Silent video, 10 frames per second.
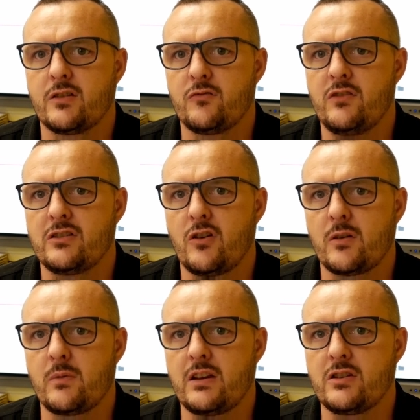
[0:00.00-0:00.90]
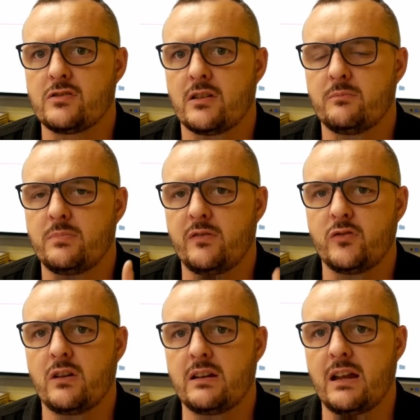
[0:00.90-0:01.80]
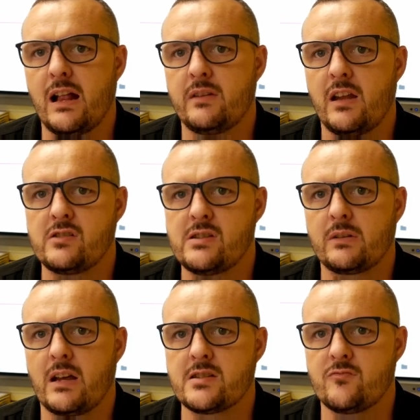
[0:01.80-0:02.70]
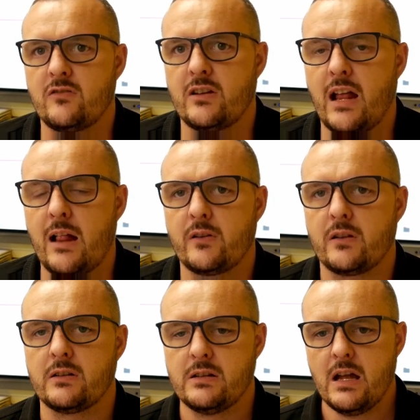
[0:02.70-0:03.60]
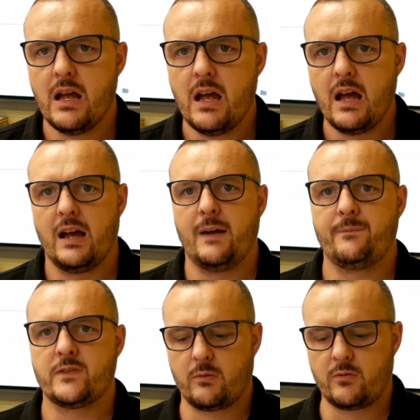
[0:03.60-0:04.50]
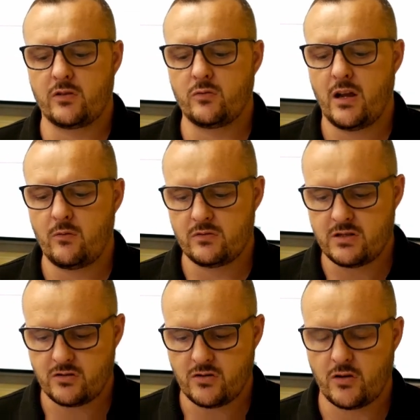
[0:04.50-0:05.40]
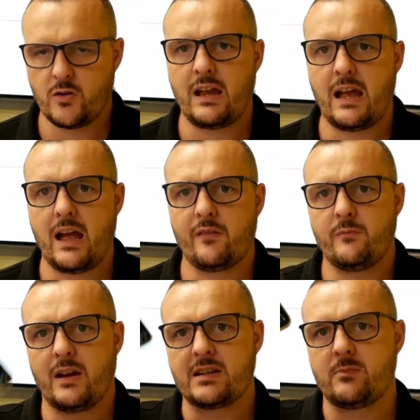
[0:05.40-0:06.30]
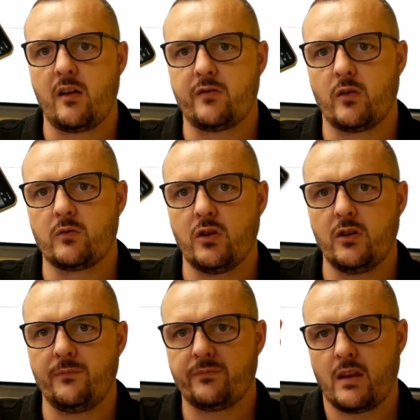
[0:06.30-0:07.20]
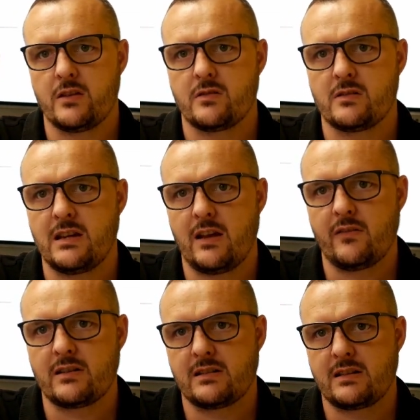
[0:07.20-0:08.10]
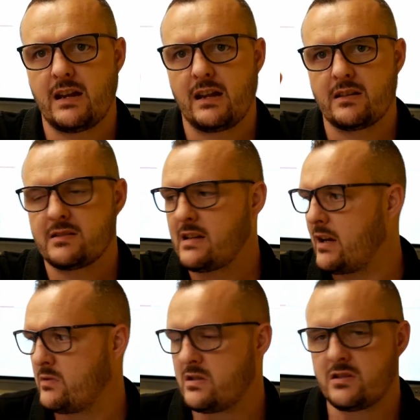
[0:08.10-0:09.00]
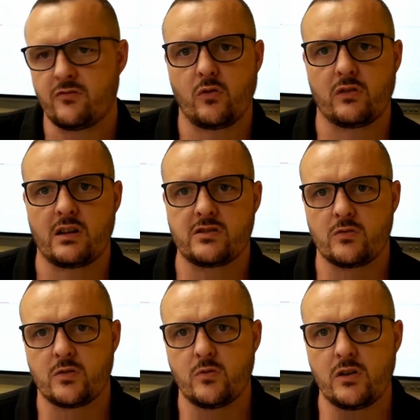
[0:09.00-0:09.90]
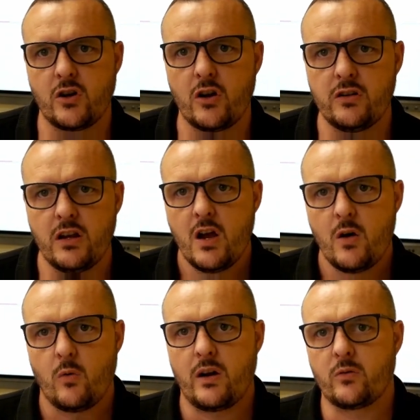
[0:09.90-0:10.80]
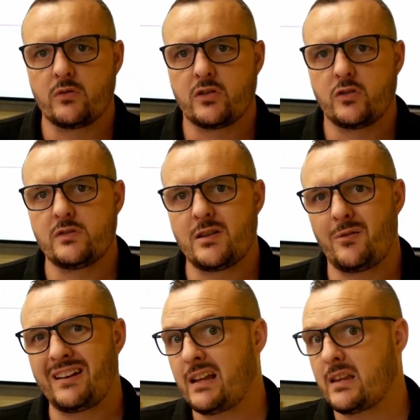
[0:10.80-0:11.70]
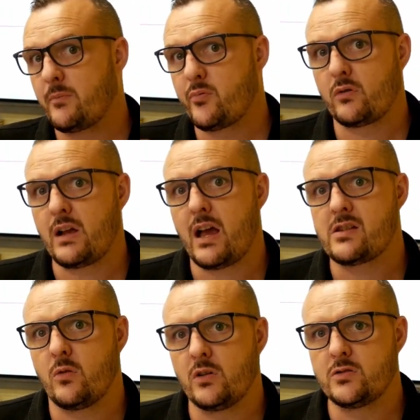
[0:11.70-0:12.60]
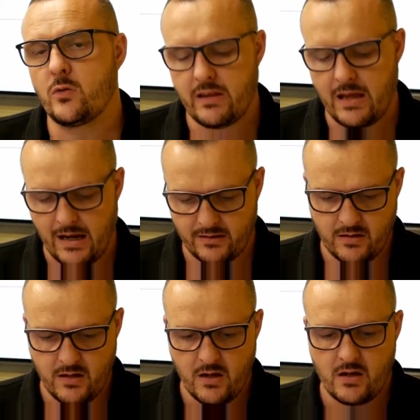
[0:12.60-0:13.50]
You can read your documentation. But if you do need any help, Netgenium guys are really helpful. So what I'm going to do now is just to show you, I have my smartphone here. As you can see, I've connected to the site, which is the recorder I showed you earlier on. What I'm going to do is now connect and broadcast audio over that.